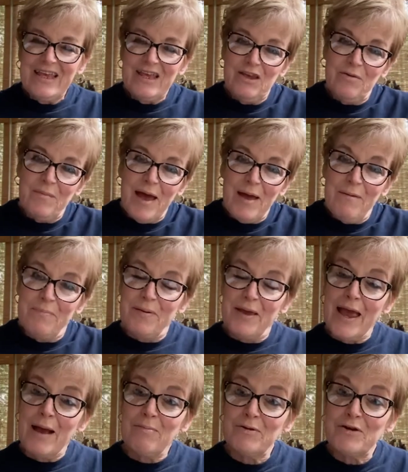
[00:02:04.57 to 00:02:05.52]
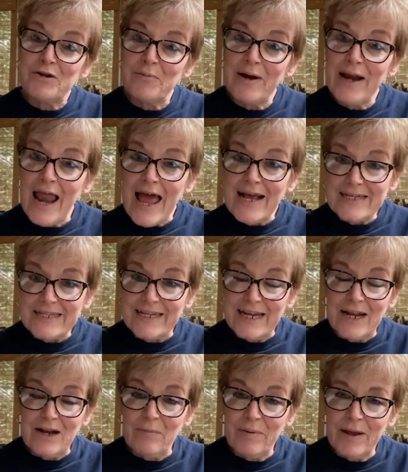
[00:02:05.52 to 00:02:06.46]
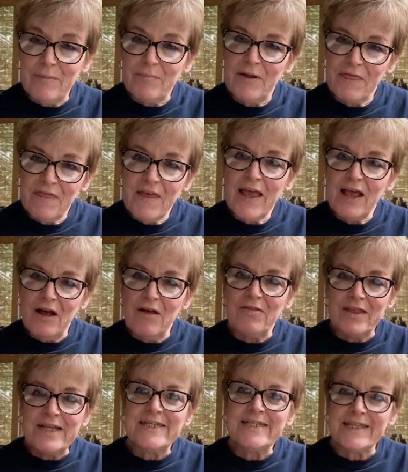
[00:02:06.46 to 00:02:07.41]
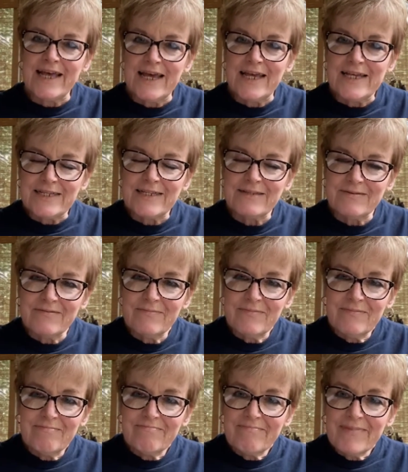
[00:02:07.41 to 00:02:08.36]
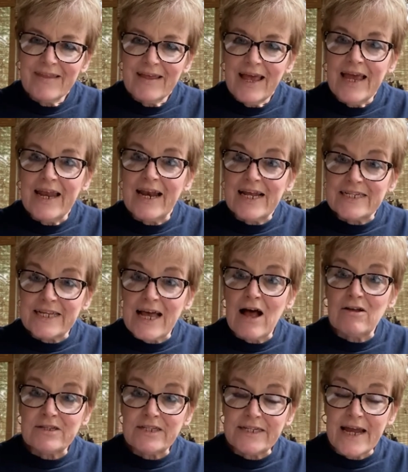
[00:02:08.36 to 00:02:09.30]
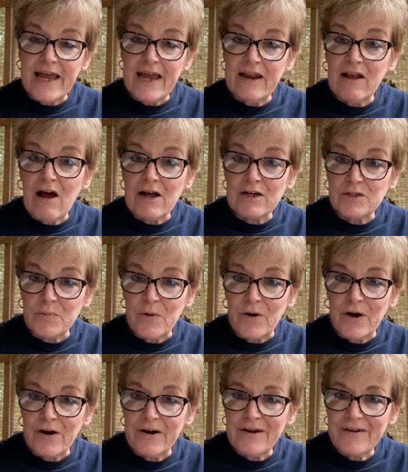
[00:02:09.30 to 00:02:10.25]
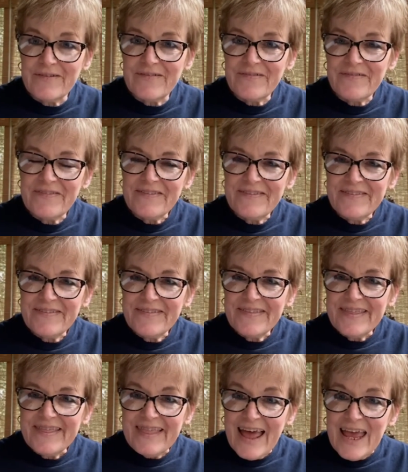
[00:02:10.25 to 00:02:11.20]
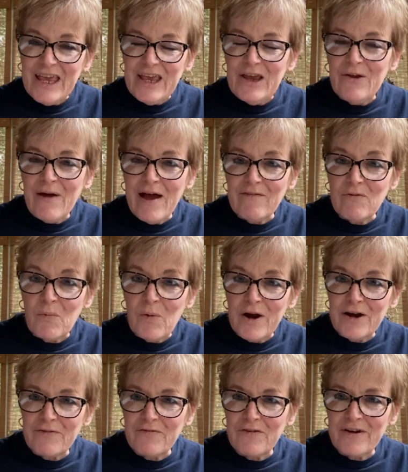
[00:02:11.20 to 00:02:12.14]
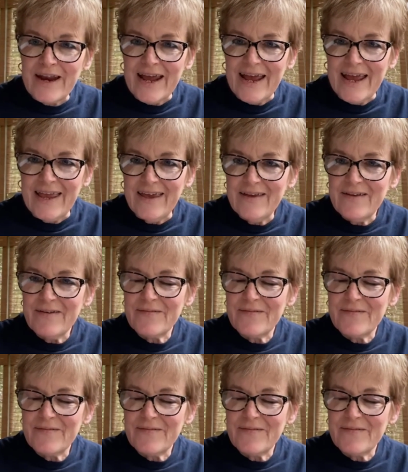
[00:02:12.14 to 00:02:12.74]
You may be able to relax a little bit, but think on these things. And let's all stay in God's Word. Thank you. Have a wonderful day.